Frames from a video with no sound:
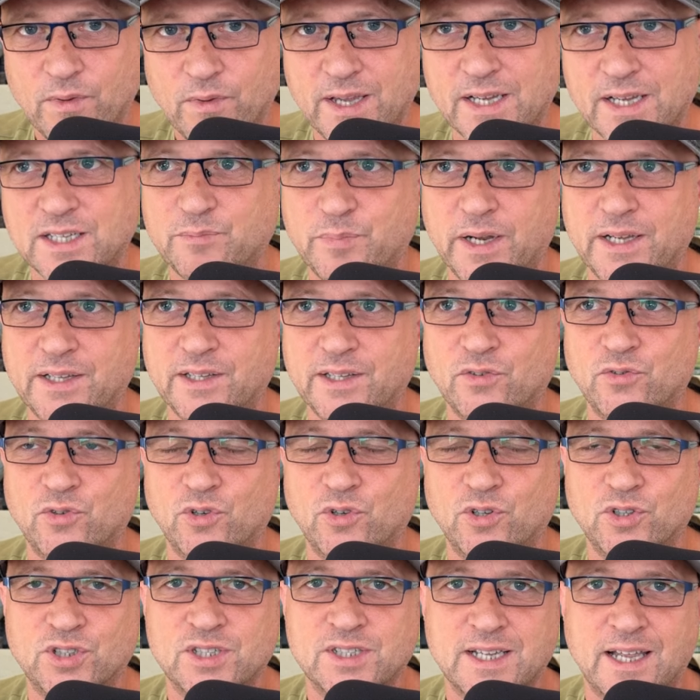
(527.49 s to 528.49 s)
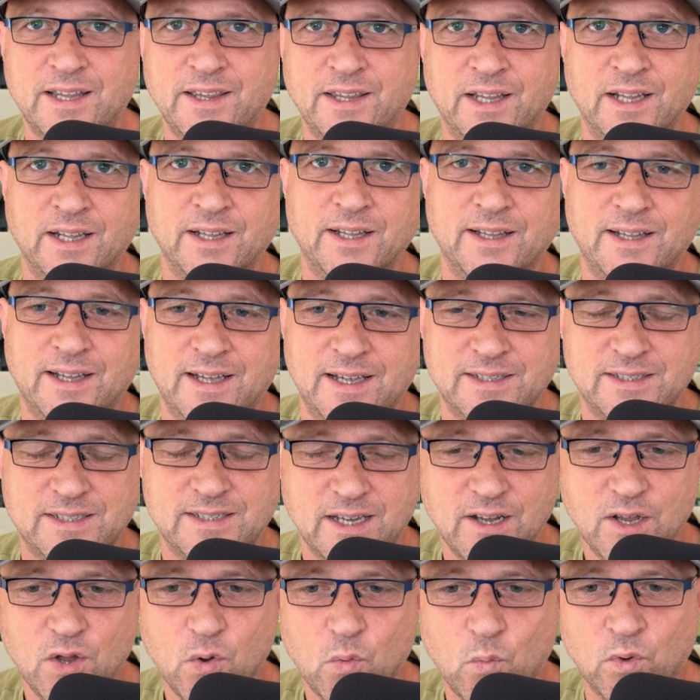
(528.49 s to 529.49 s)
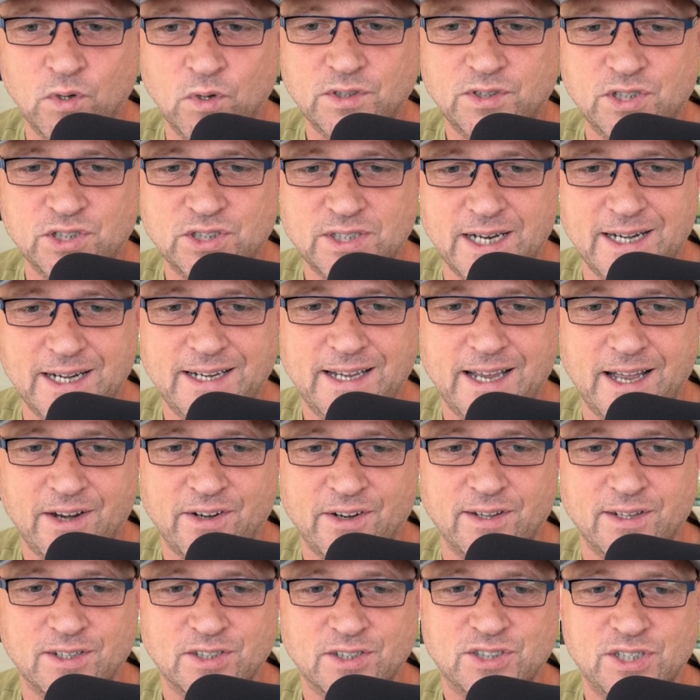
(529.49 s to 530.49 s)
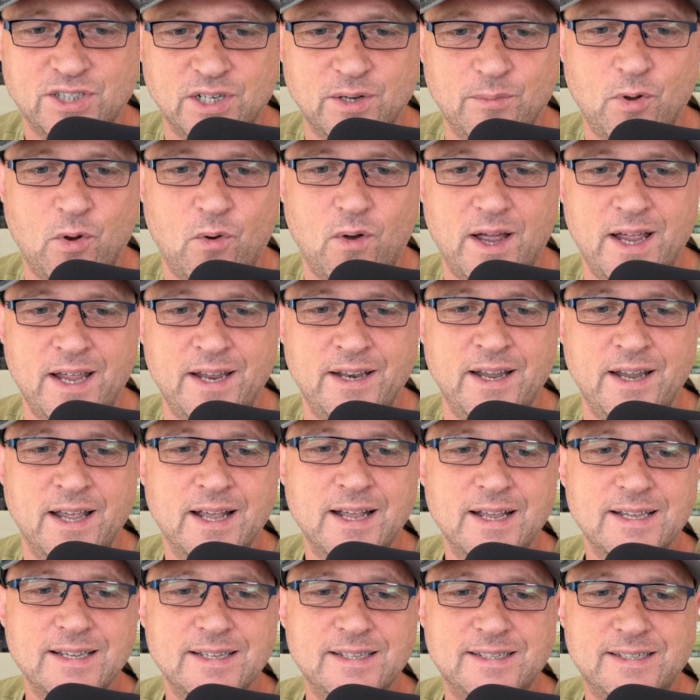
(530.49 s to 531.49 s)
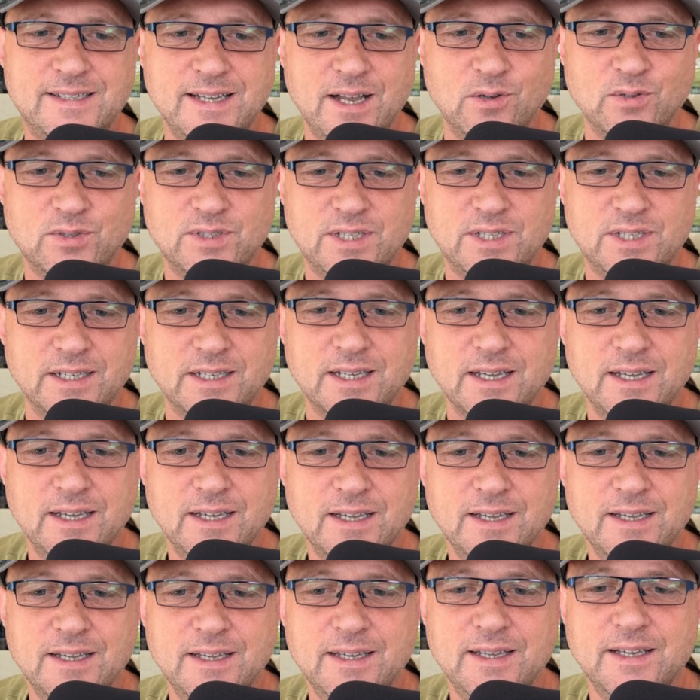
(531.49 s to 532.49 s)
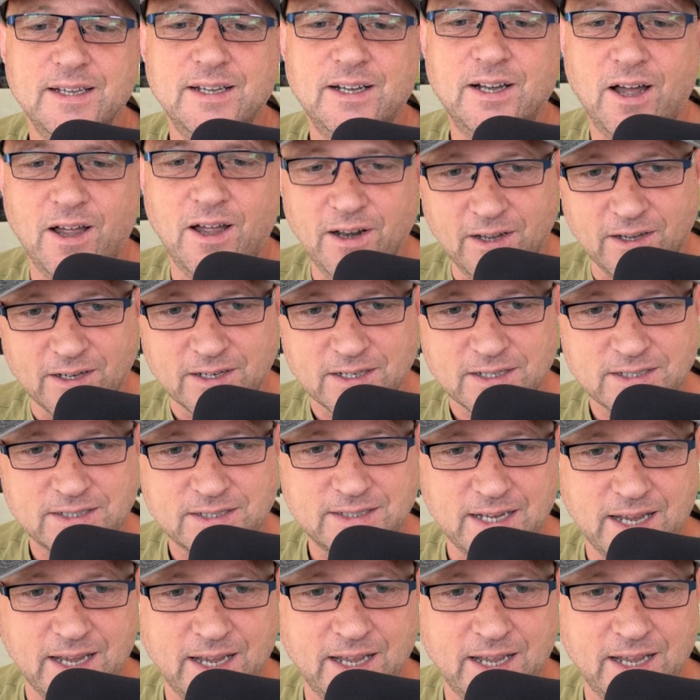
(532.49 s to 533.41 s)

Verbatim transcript: Yes, Brendan Rodgers and the lads want to try and get another treble in Celtic colours.